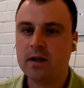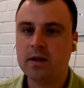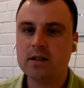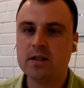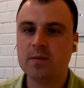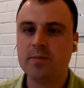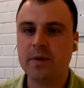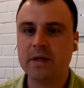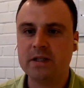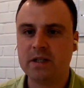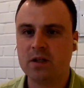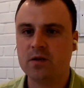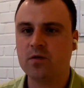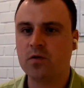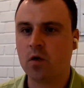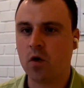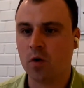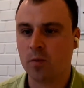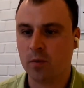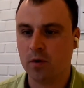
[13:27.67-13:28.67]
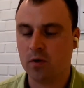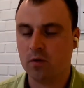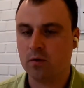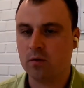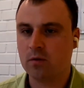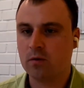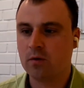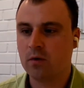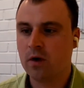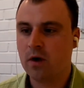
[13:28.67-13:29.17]
a bit informal,
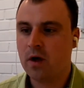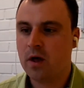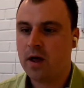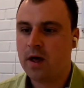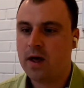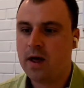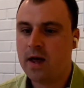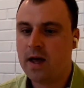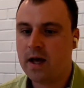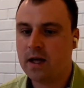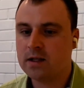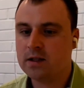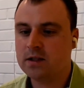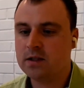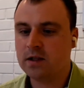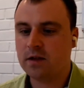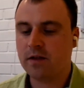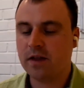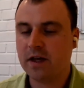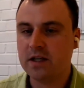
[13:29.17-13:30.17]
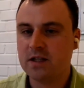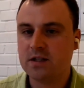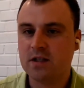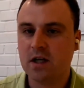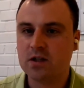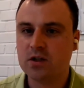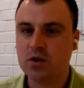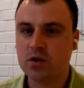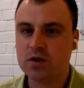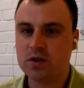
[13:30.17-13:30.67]
and they
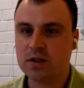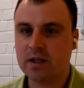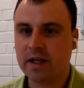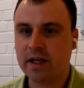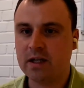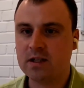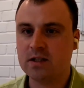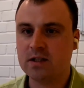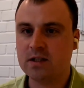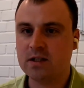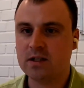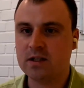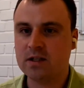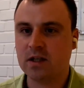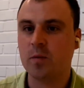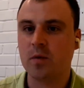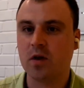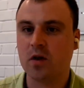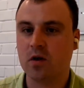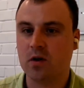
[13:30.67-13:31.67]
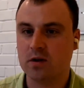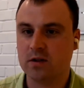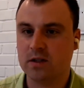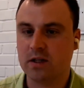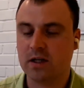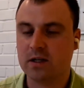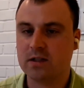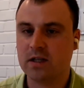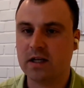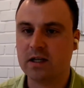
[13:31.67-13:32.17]
start using it in formal
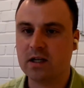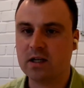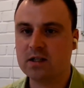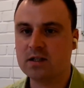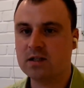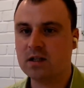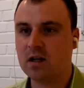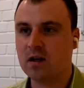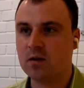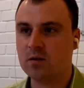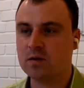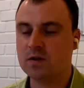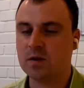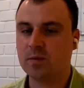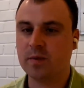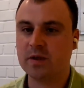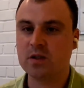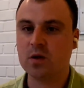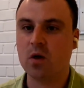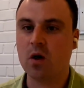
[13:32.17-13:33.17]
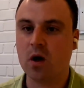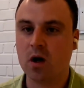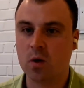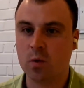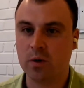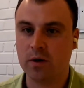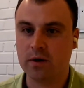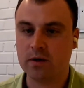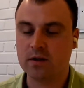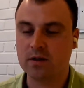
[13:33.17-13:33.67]
context, and it sounds a bit
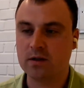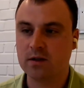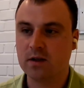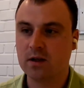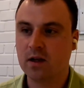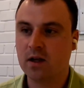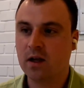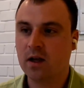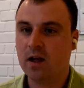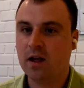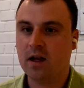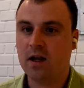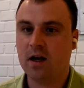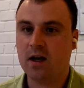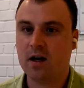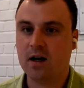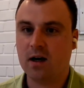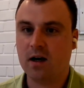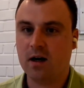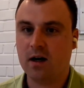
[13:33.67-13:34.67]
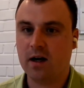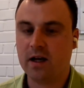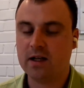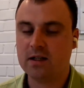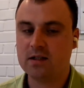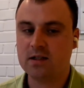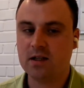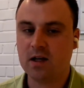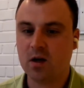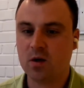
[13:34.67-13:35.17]
awkward. It
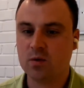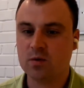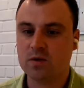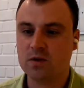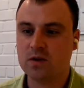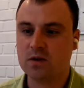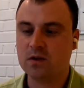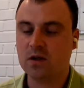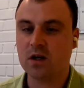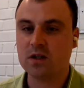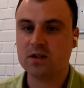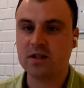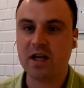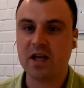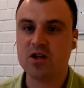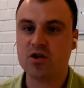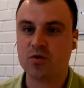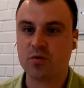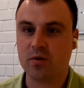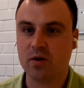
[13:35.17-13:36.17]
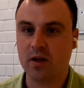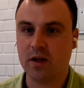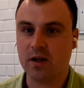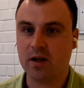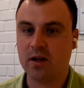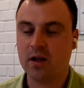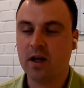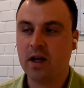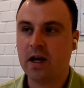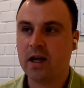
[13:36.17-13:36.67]
sounds not naturally,
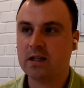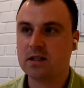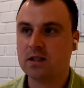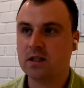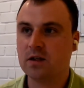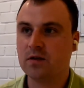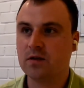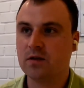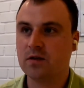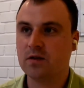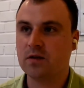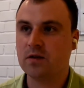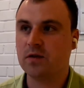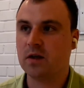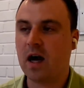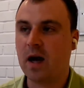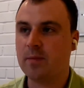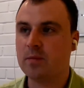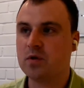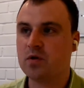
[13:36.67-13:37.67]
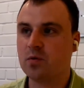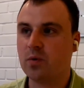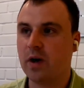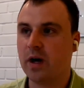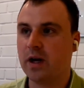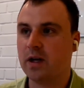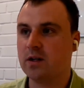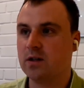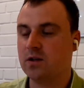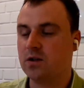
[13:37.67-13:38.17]
as if I'm
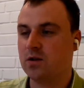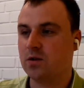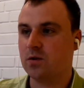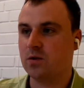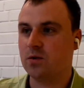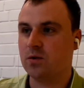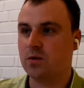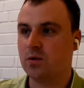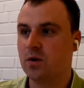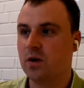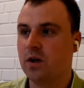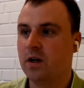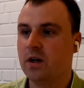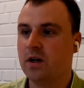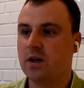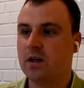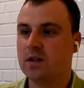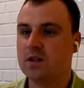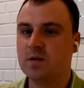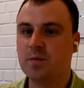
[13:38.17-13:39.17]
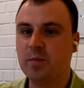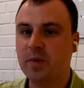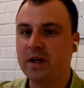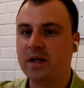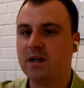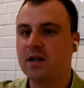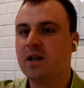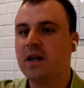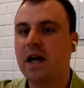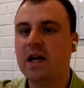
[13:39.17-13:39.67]
trying to
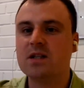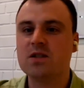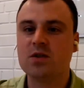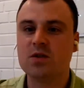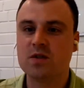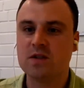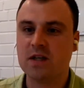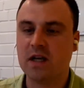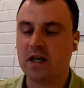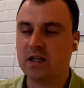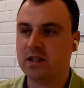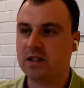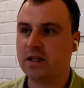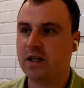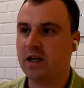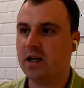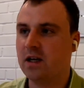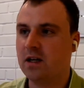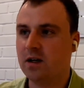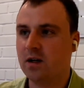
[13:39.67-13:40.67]
speak, as you said,